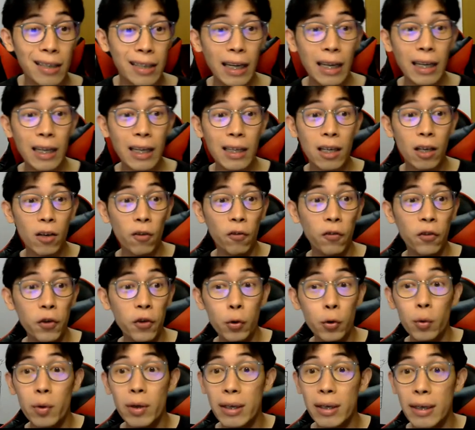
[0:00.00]
they give
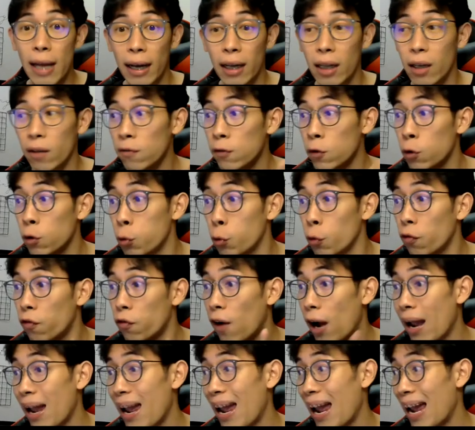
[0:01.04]
you -2,
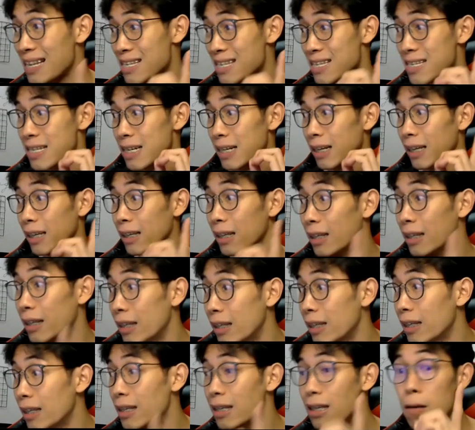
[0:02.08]
5 as the
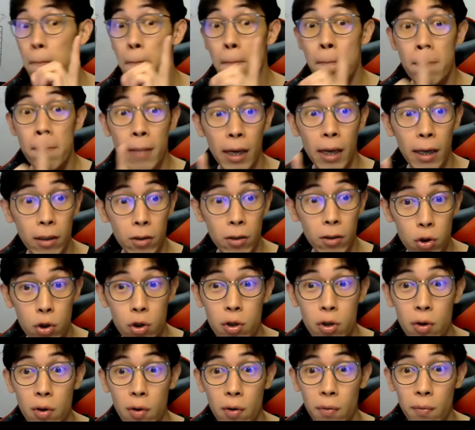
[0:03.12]

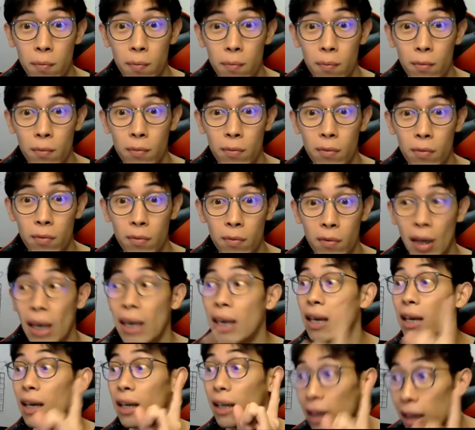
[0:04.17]
image?
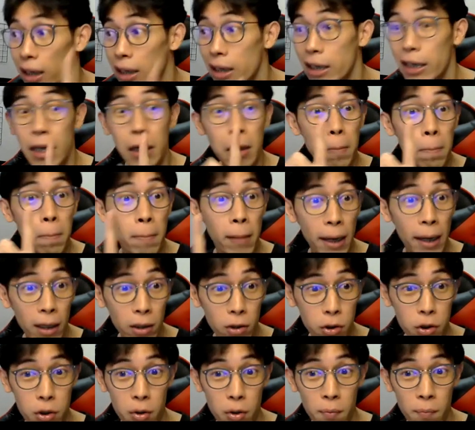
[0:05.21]

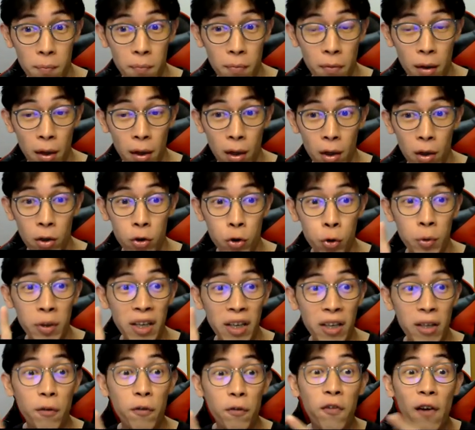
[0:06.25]
So
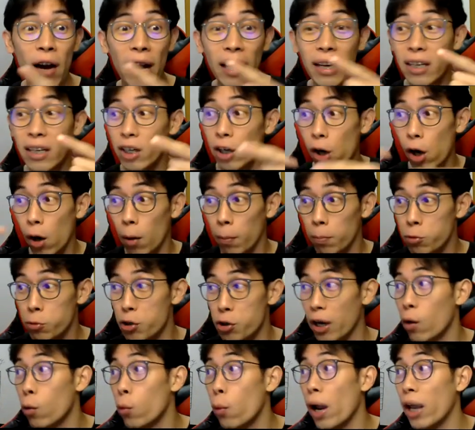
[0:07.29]
you're gonna find the
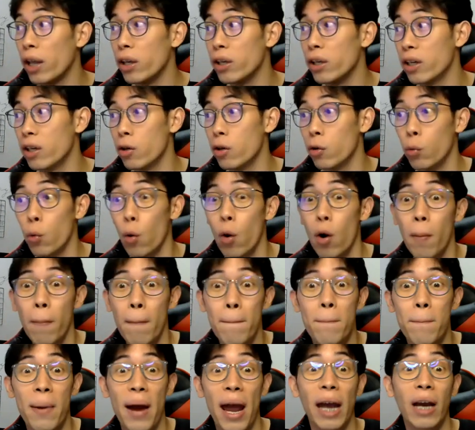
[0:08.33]
object where you're gonna work
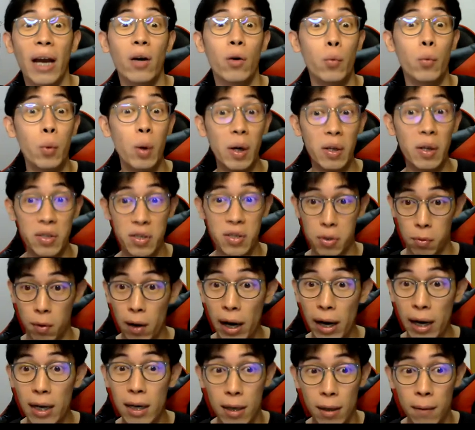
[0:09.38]
backwards,
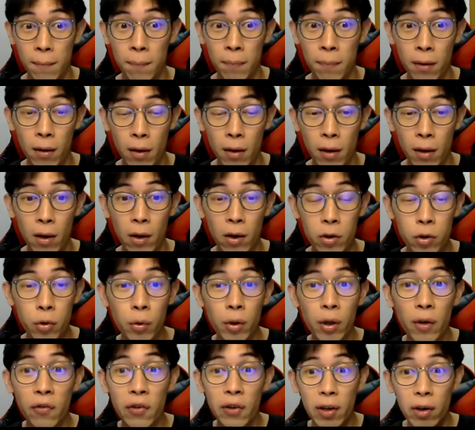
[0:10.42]
right?
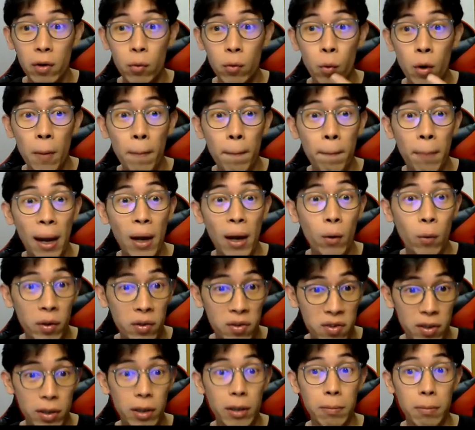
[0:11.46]
So if you're gonna work
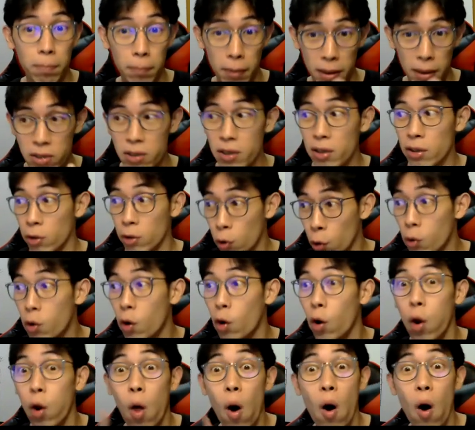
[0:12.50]
backwards, it means you're gonna go
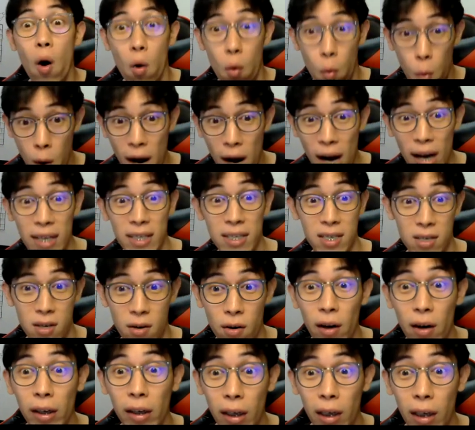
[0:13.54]
clockwise,
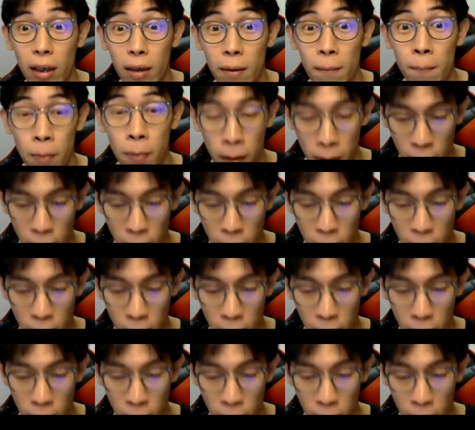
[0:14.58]
correct?